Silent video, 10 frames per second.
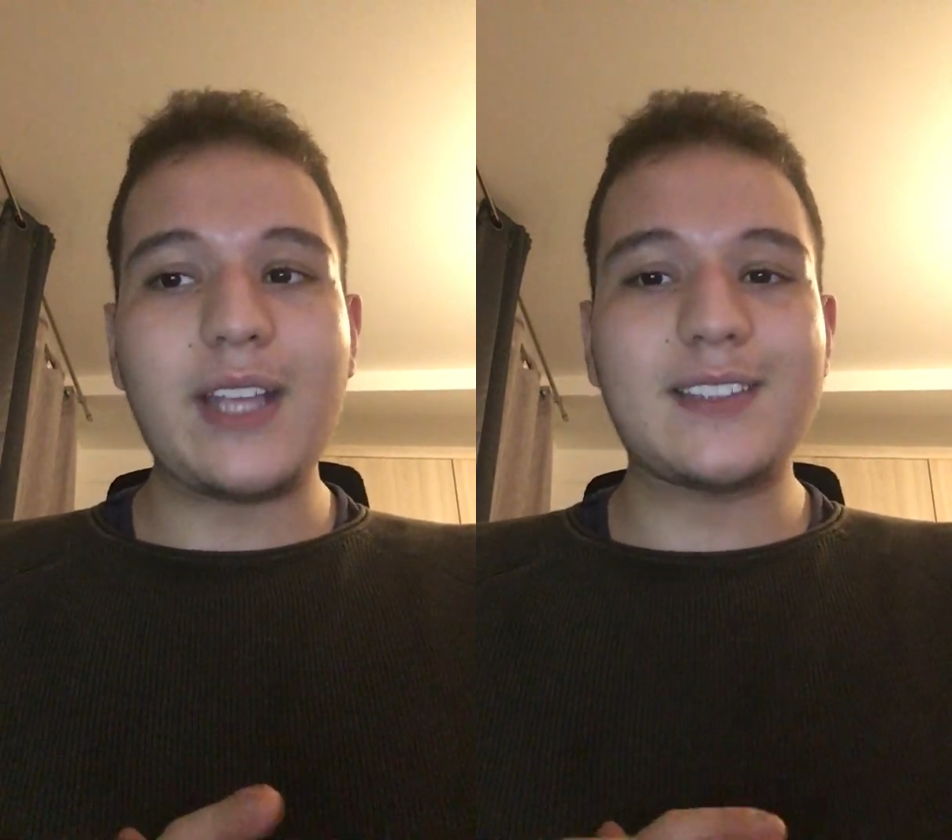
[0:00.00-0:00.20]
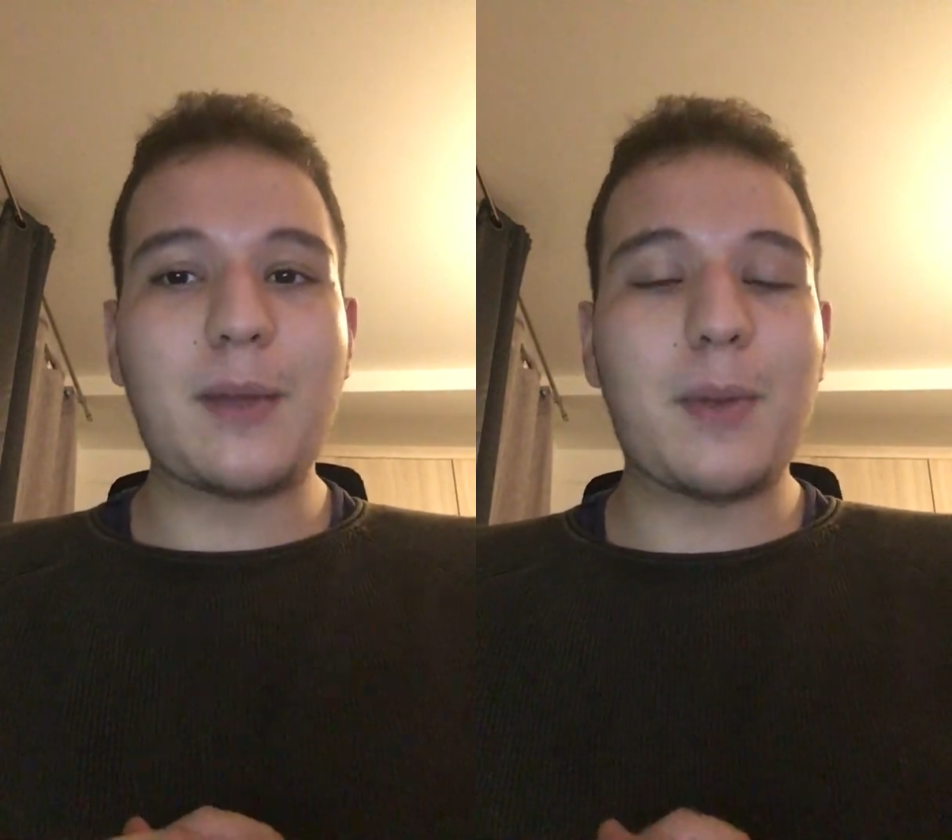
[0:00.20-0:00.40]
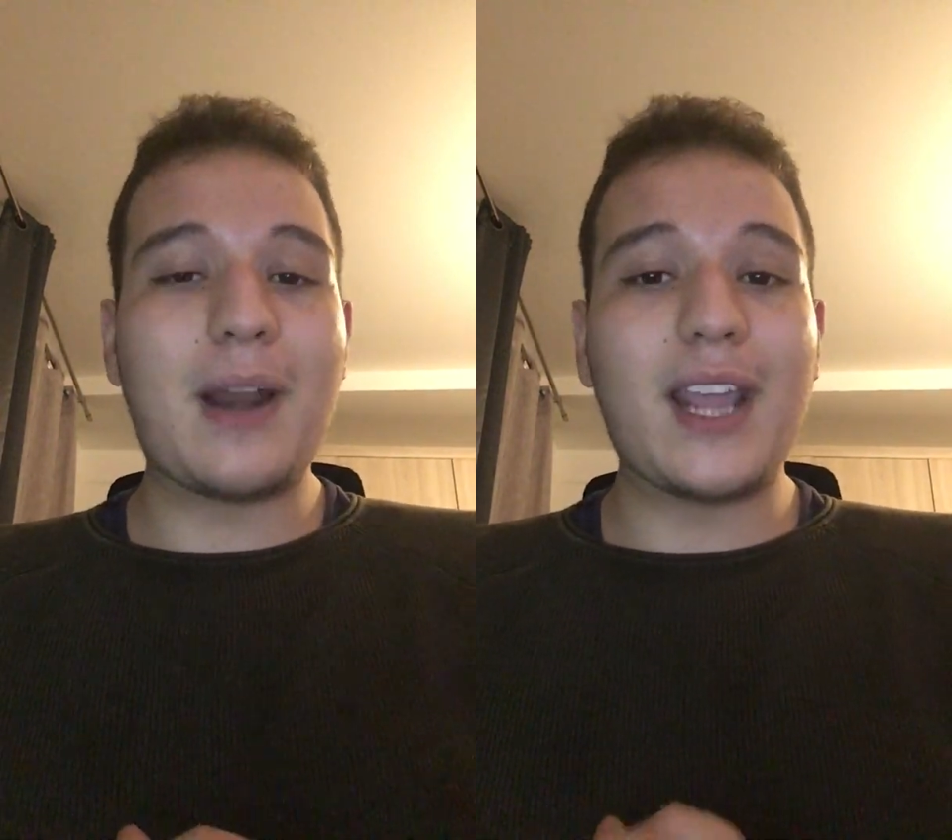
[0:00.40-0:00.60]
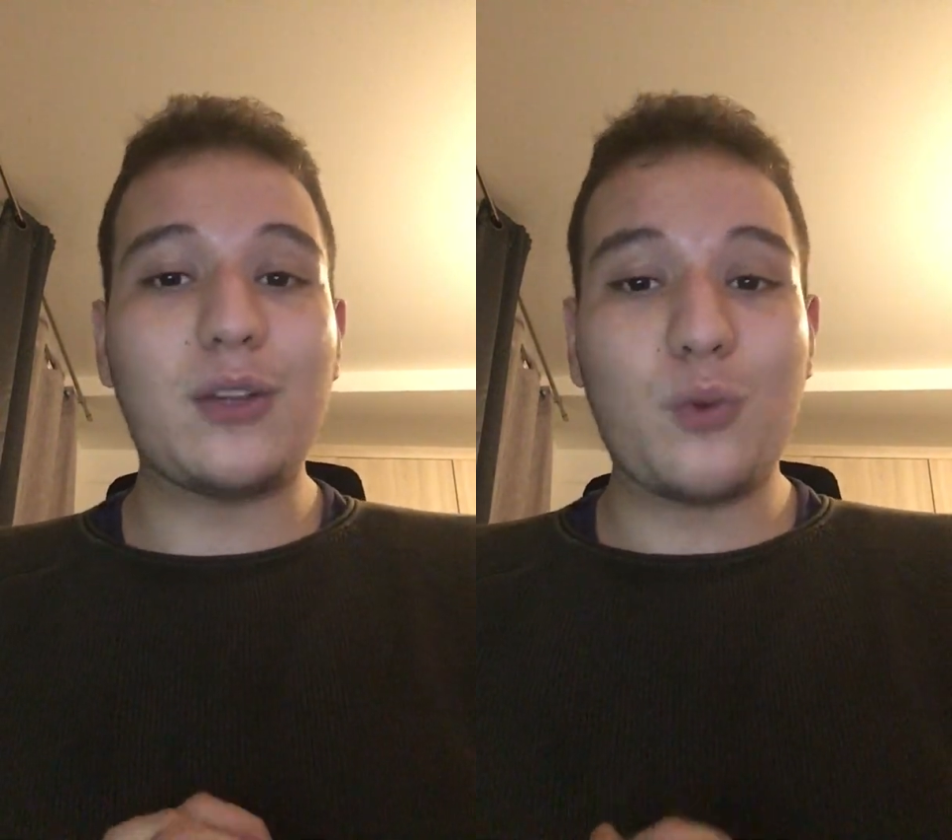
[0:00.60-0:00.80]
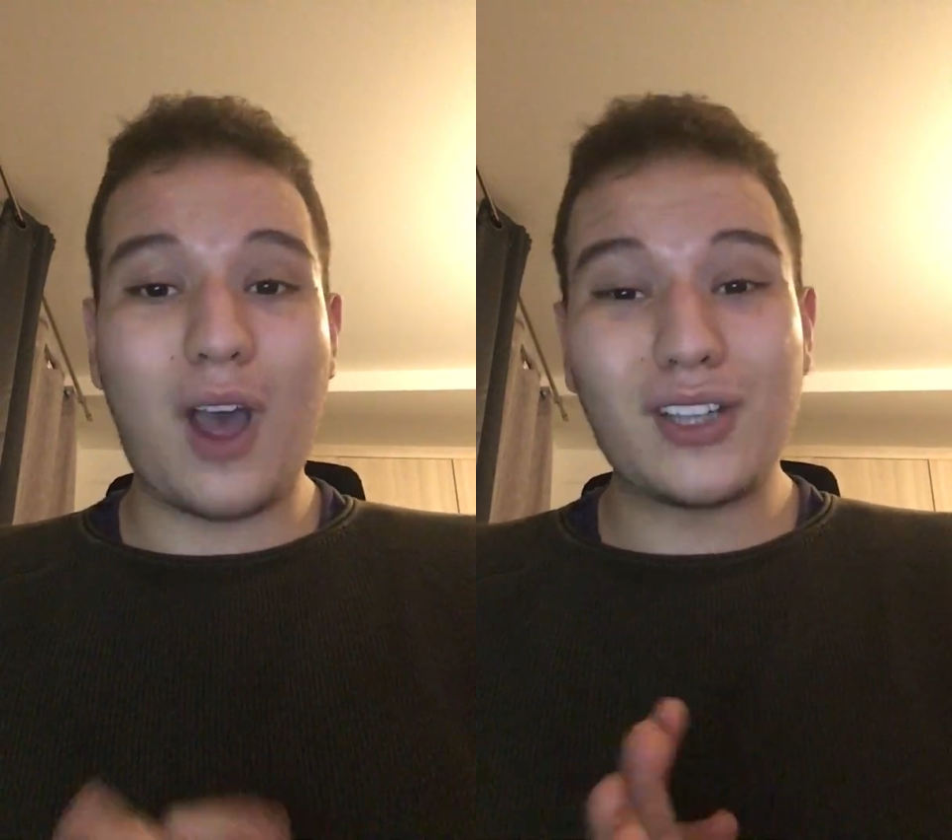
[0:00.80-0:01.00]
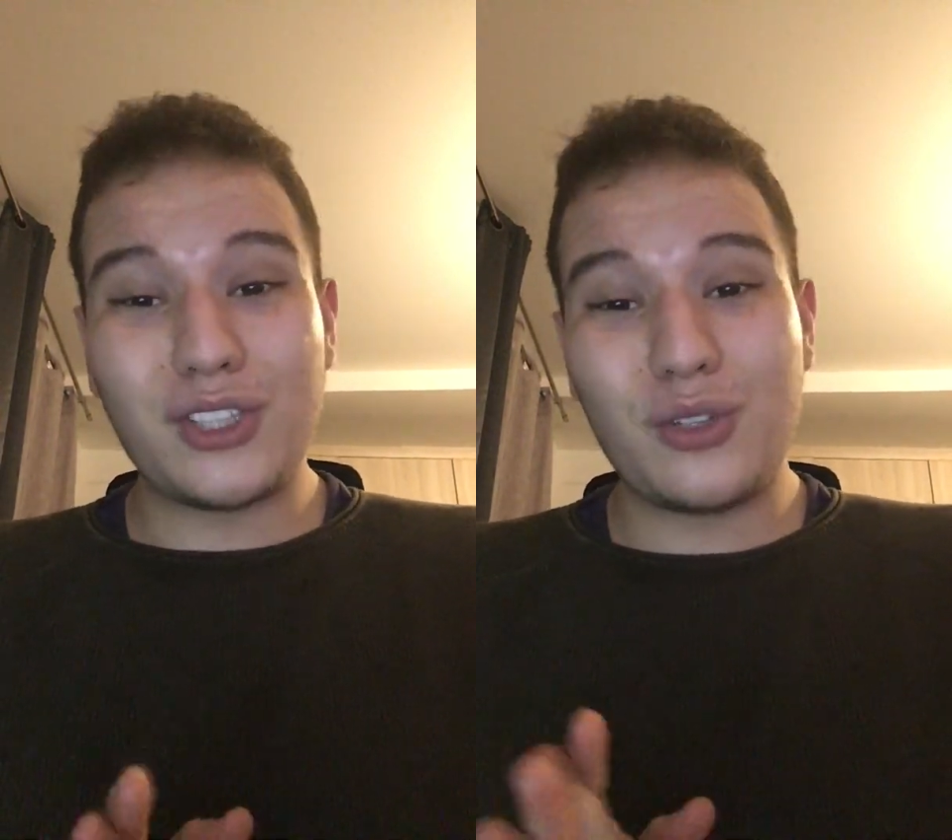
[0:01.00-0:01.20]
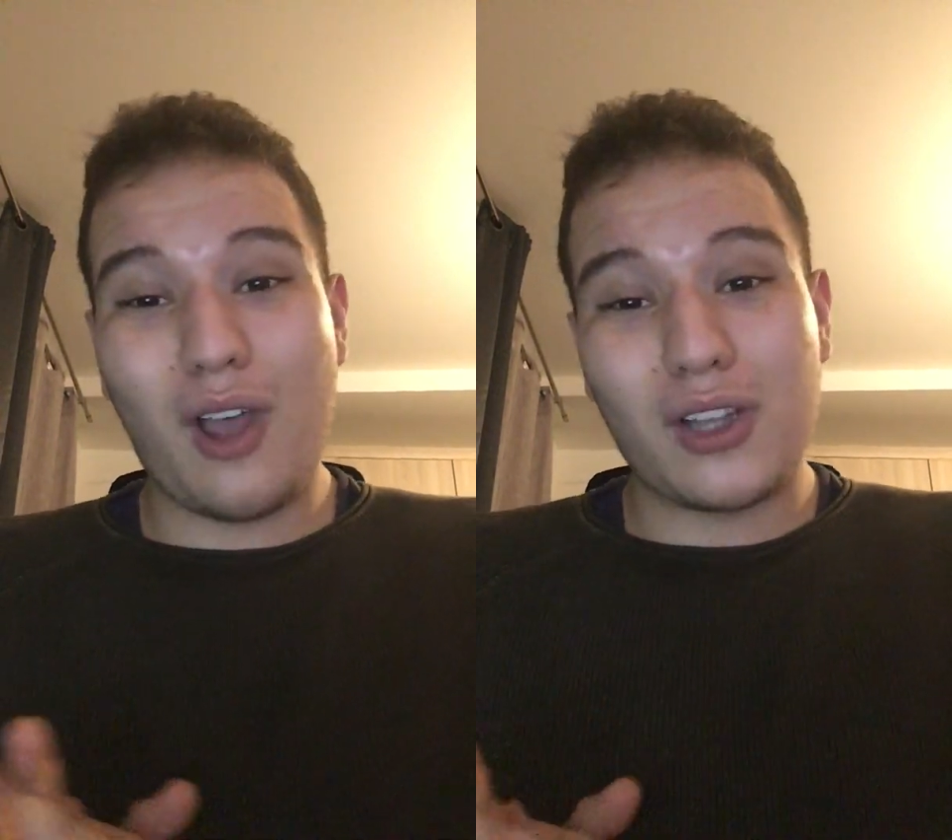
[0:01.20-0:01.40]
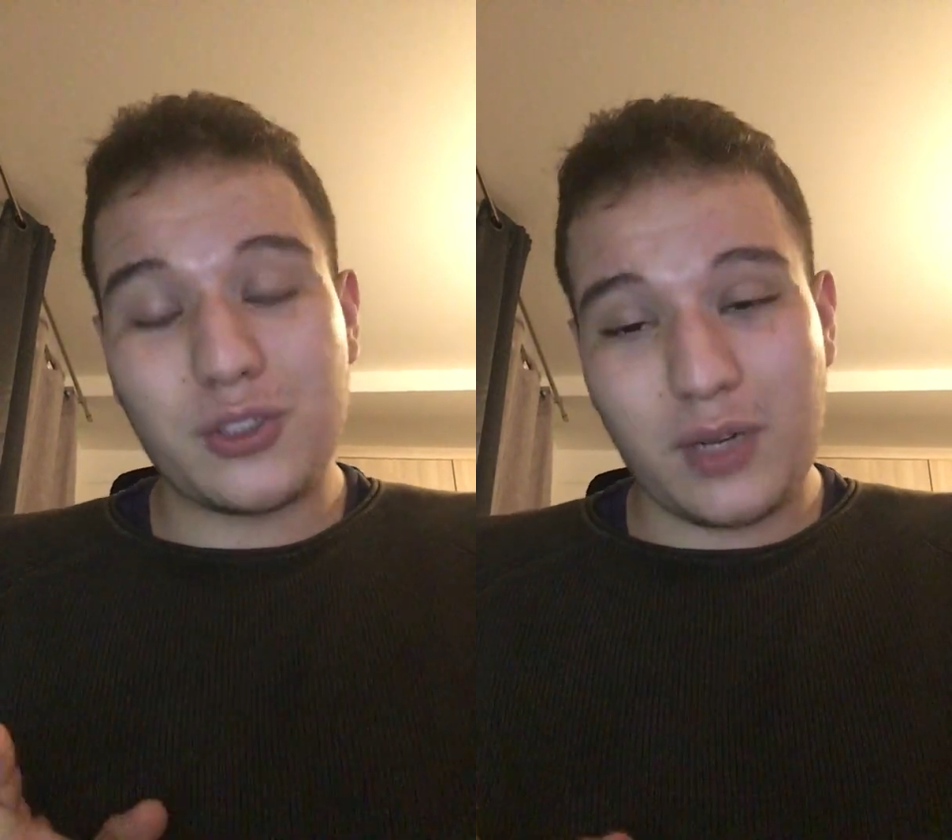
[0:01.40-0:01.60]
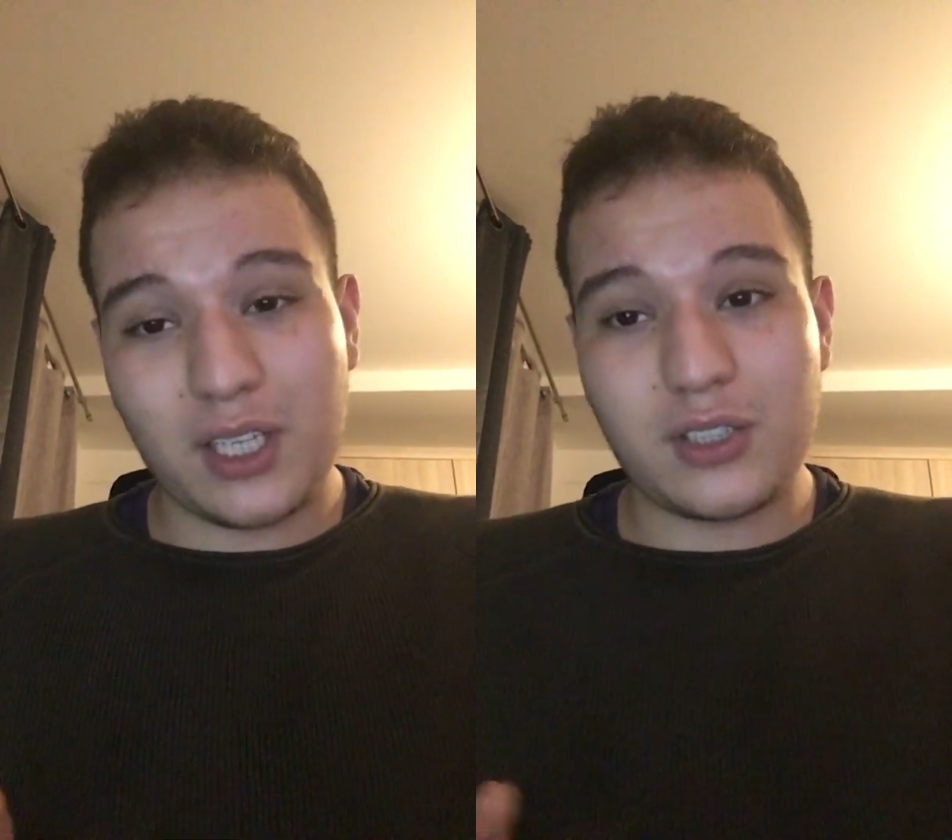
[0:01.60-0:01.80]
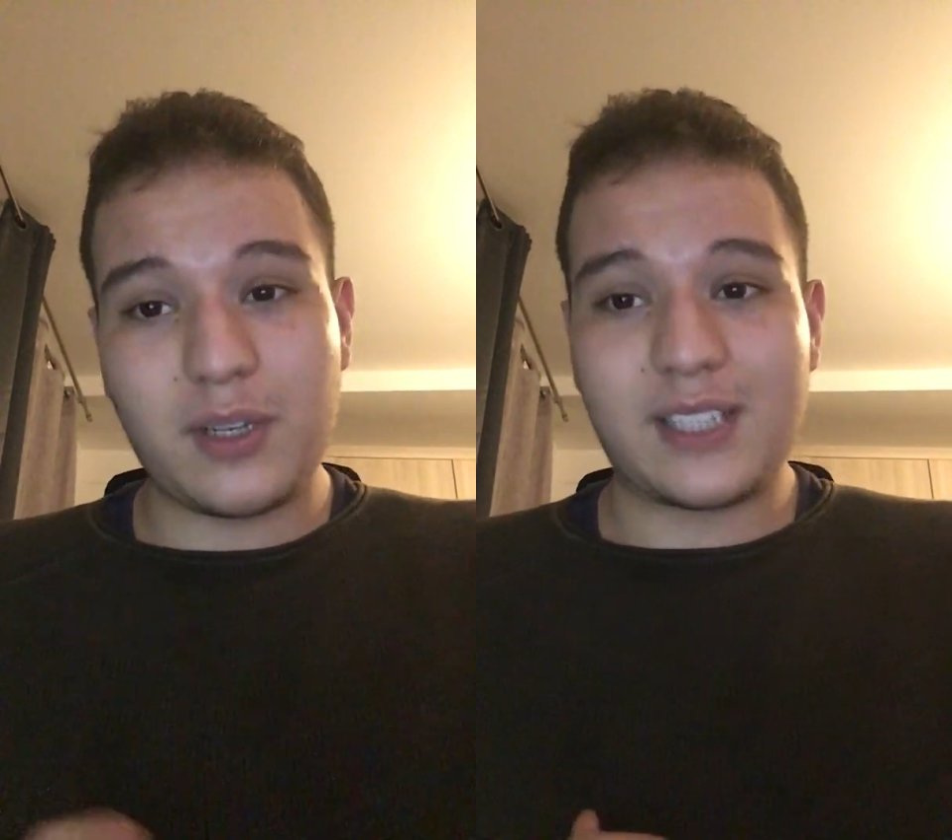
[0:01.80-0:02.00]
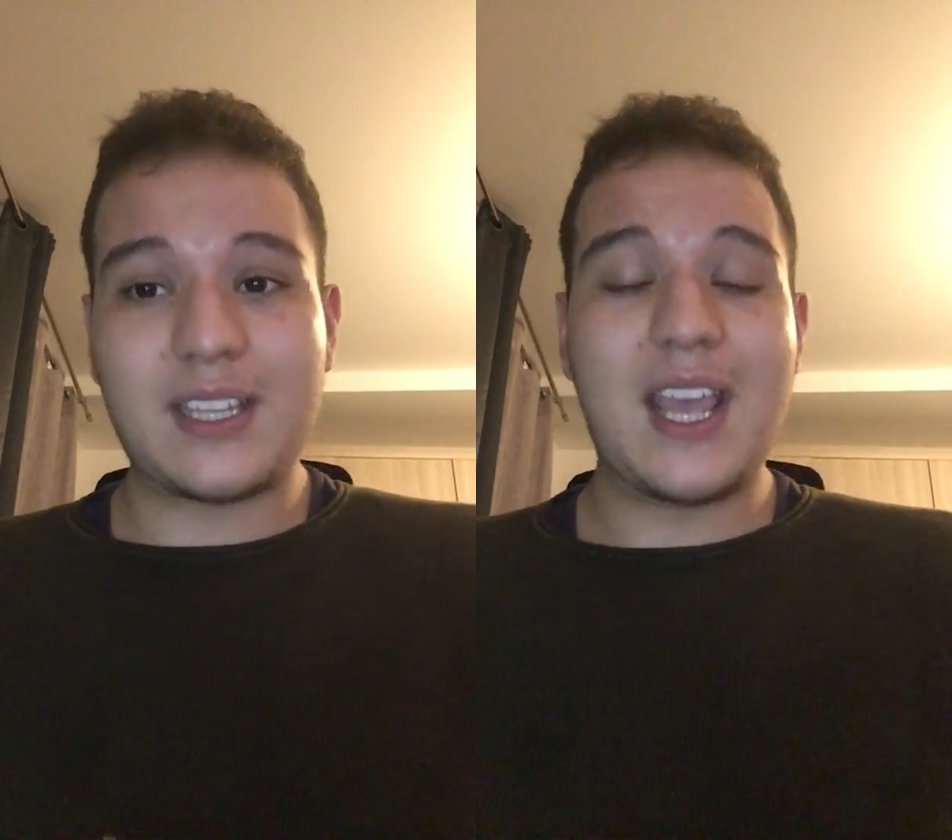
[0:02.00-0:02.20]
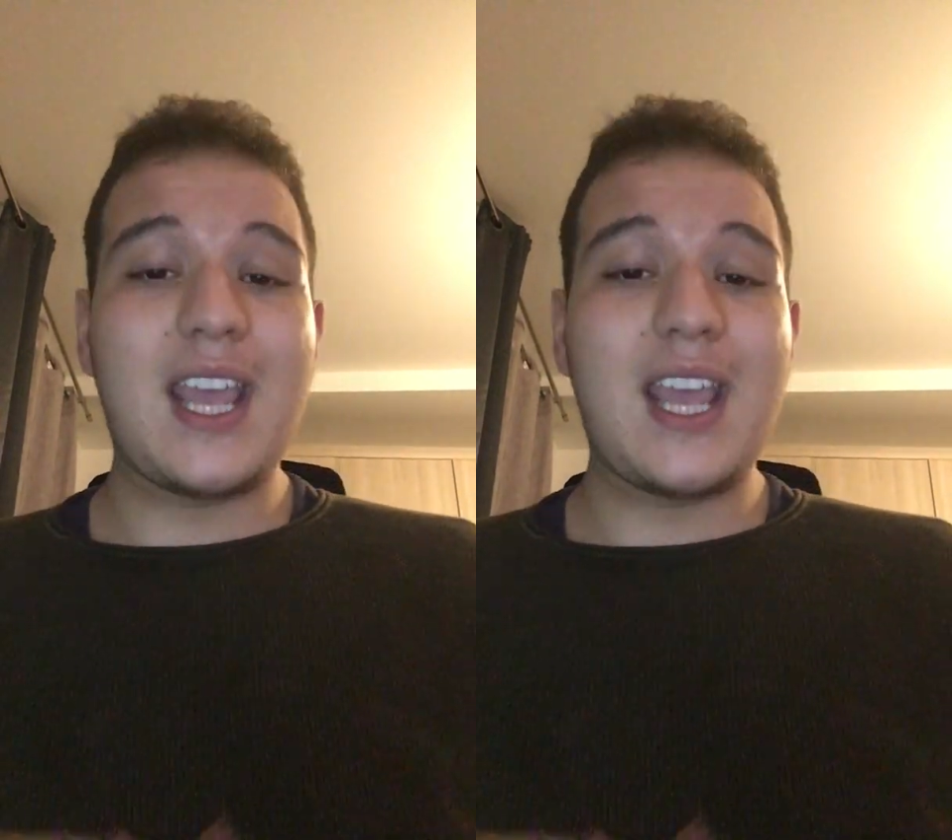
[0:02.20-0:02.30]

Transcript: some apply in one, two, or three countries.